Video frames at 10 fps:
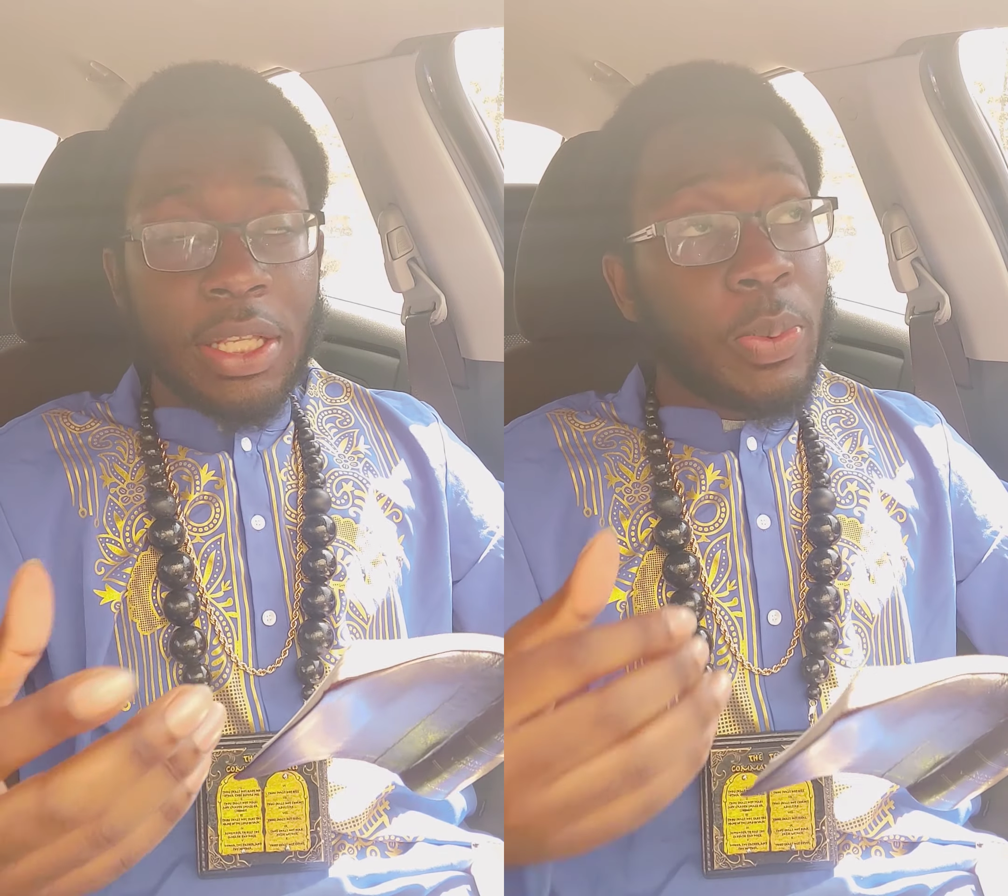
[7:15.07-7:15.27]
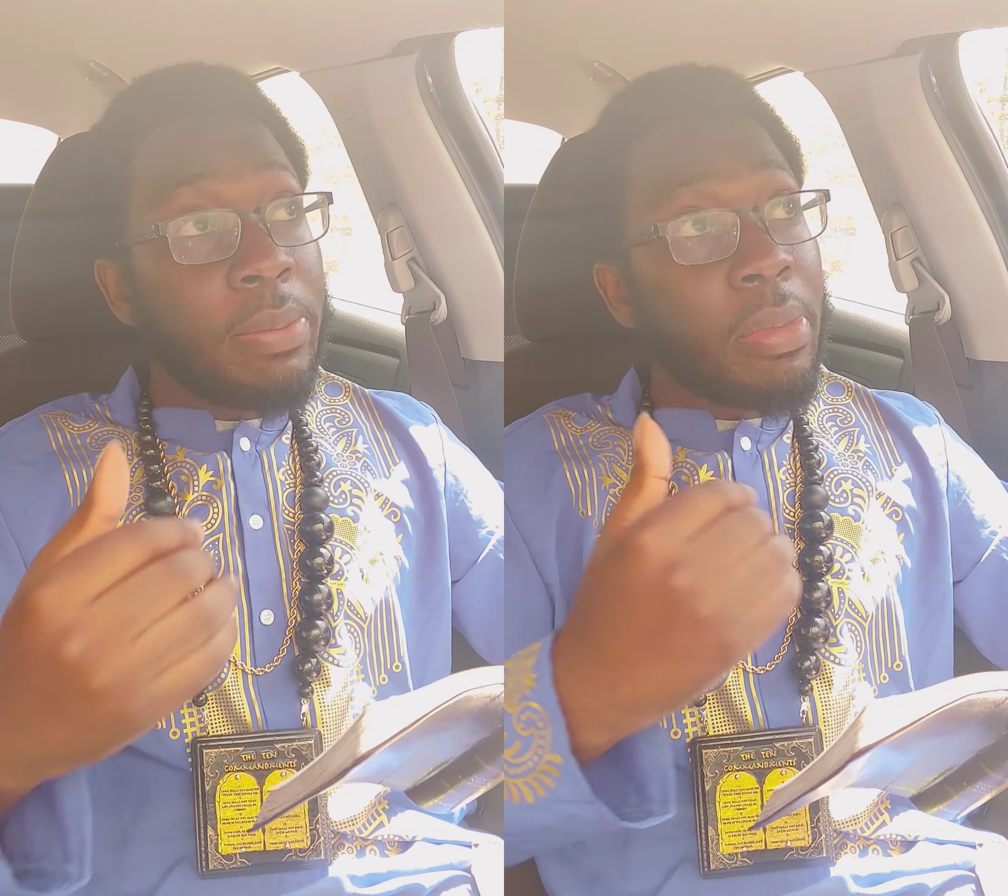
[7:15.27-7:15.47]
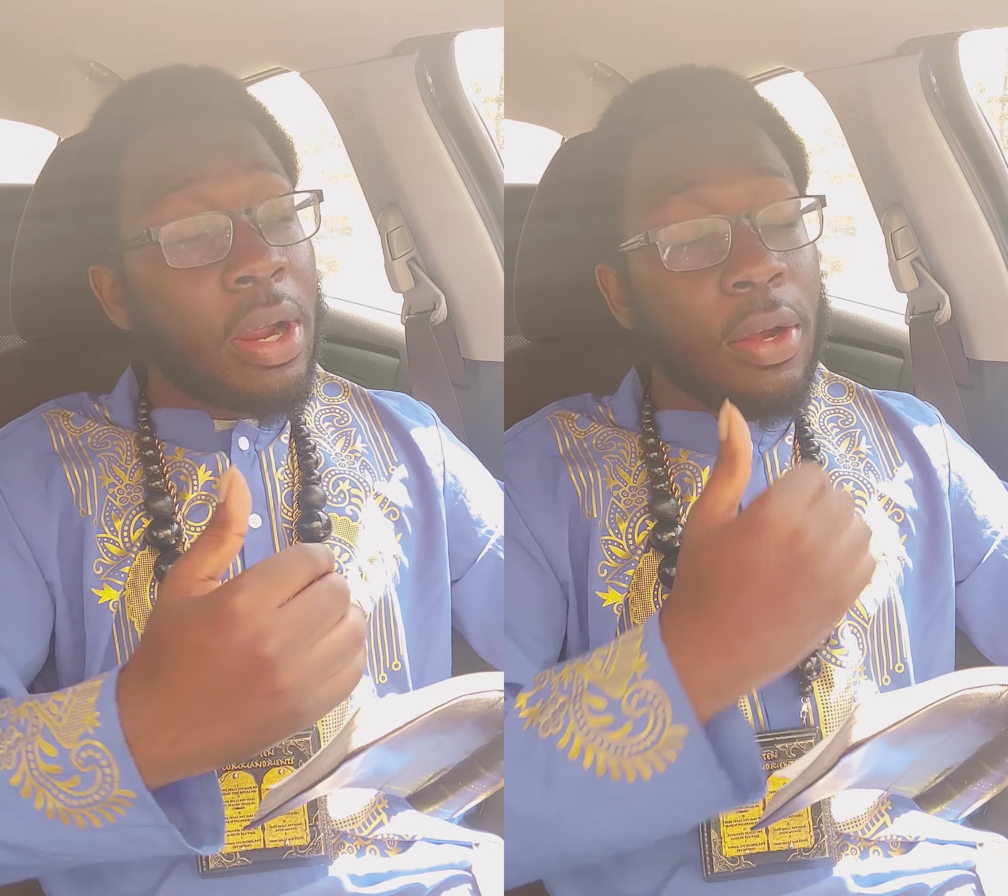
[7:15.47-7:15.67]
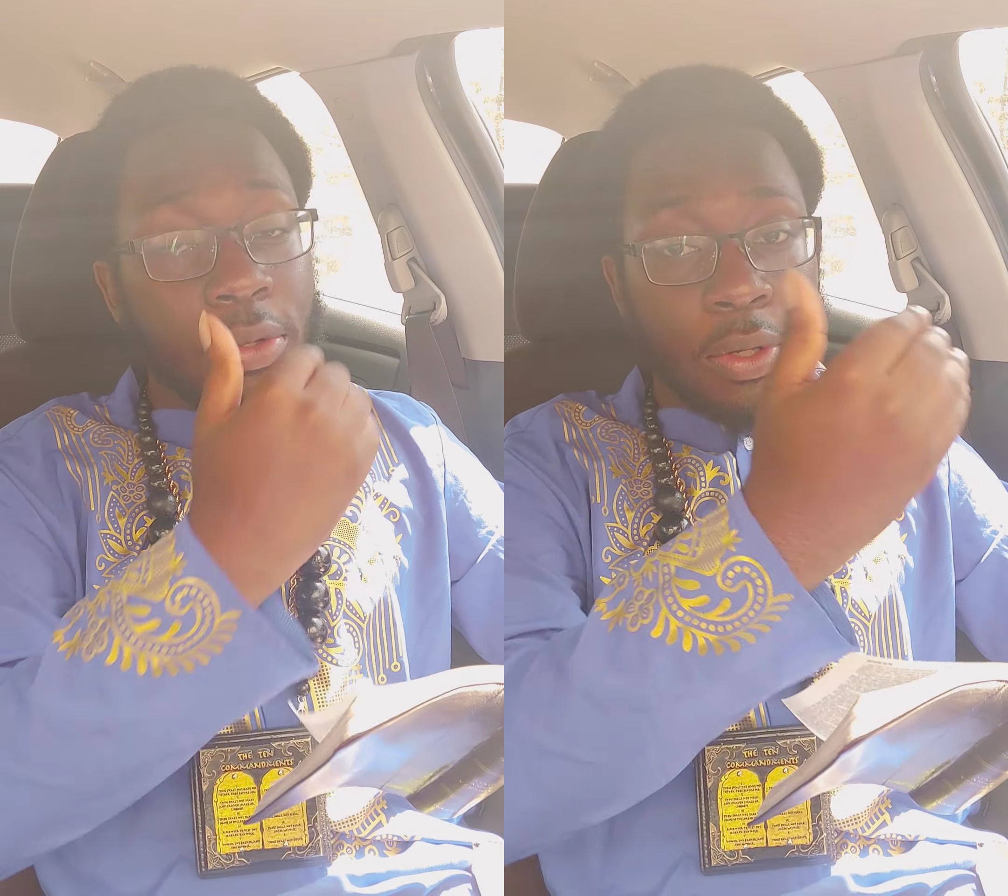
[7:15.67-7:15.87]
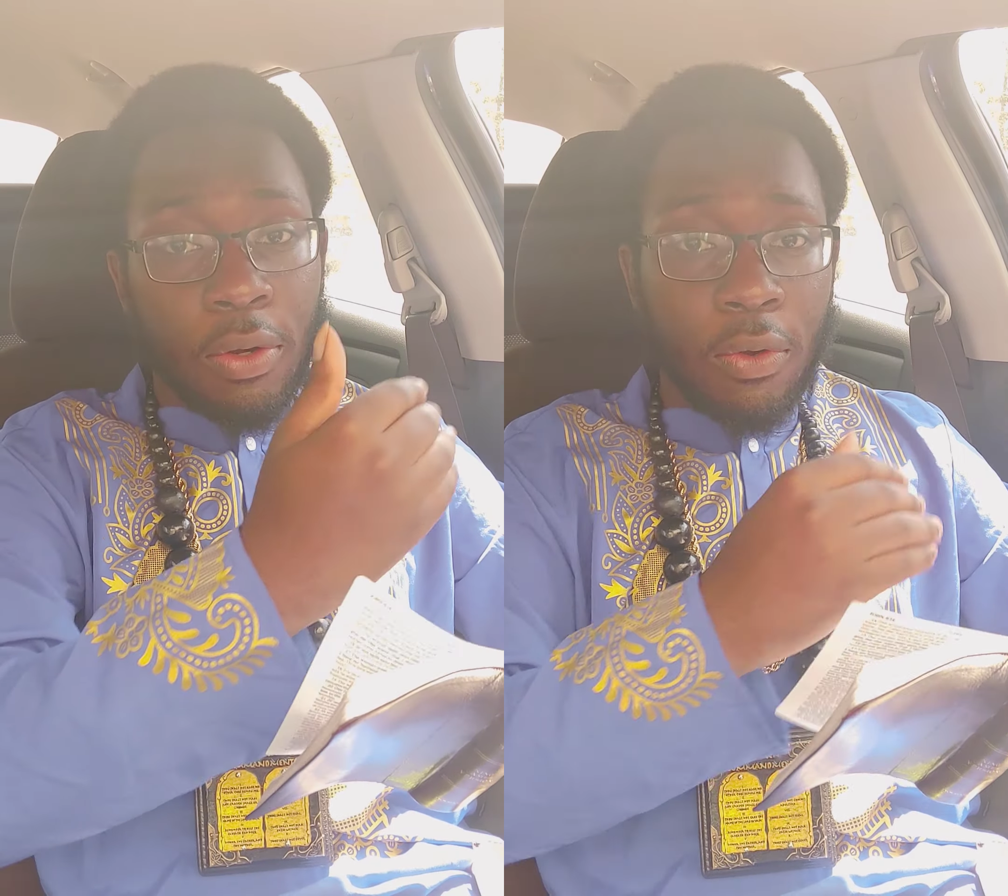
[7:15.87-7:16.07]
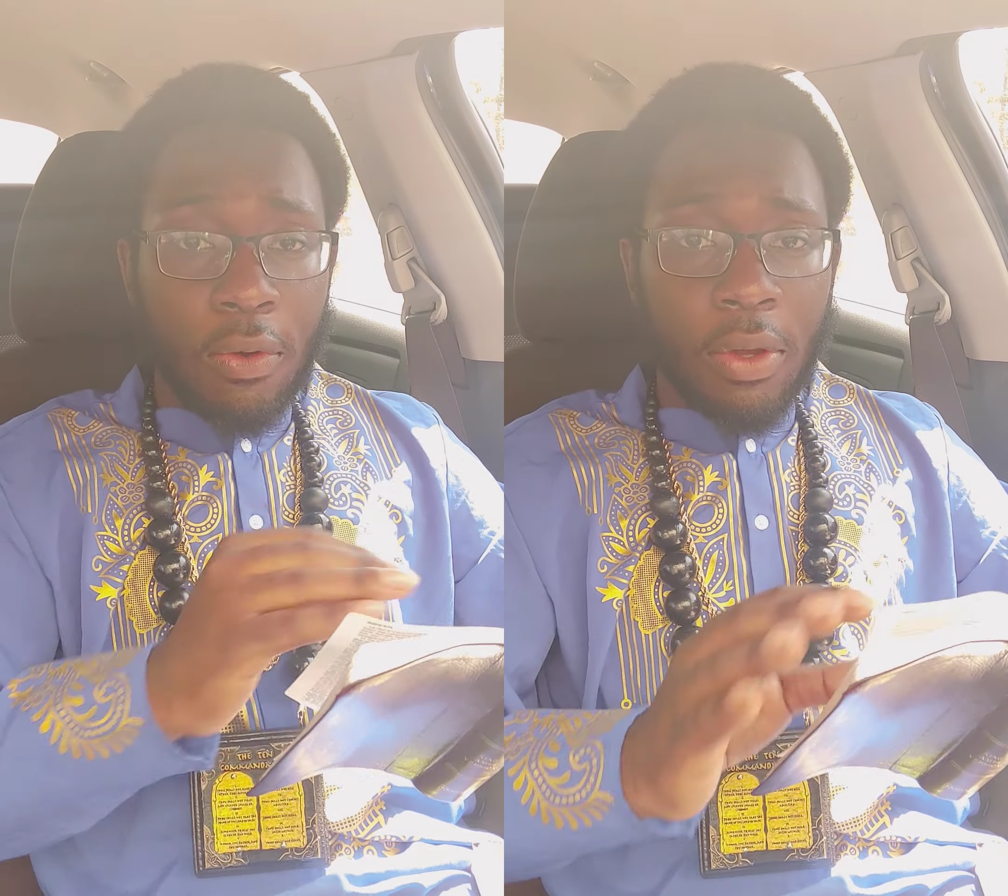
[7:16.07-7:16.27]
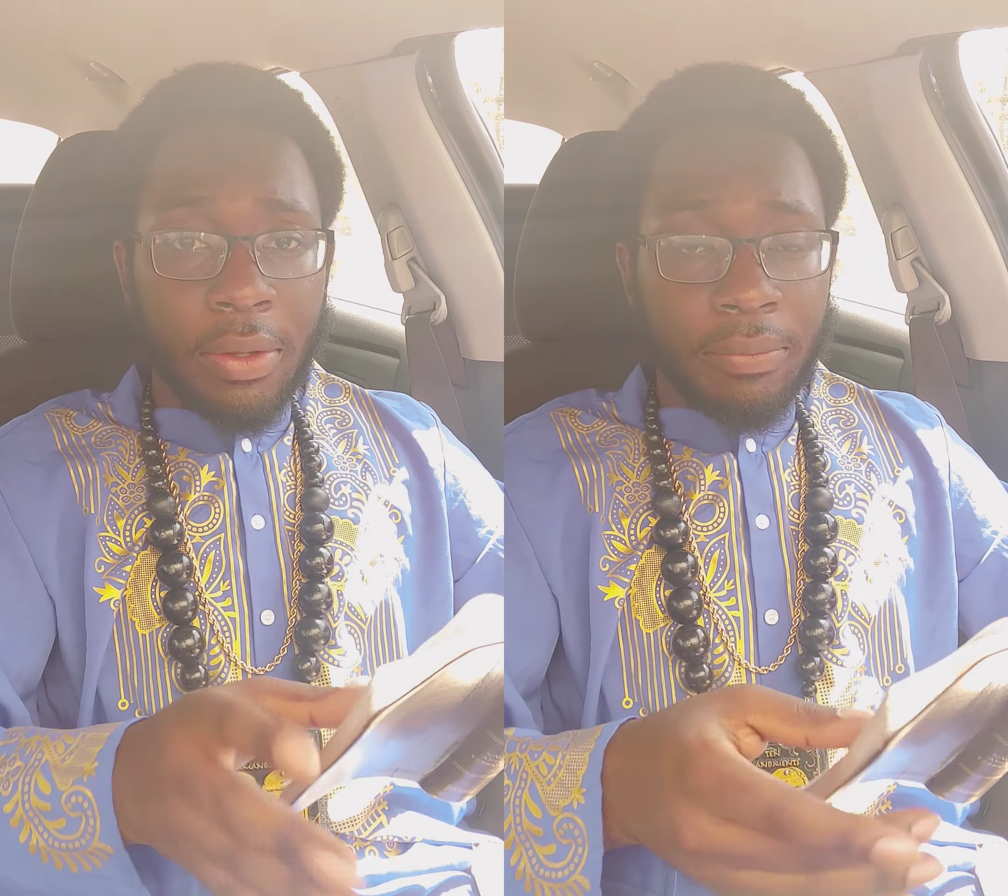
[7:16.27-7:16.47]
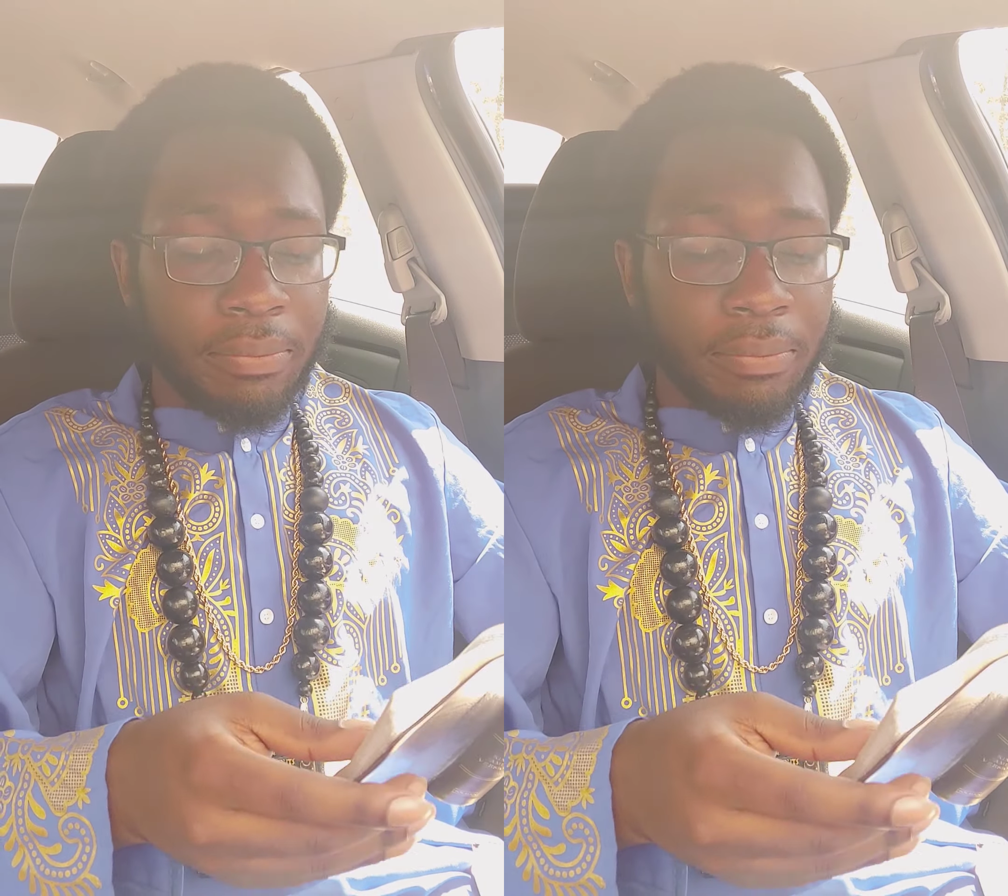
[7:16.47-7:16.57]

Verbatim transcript: because we married unto the Lord.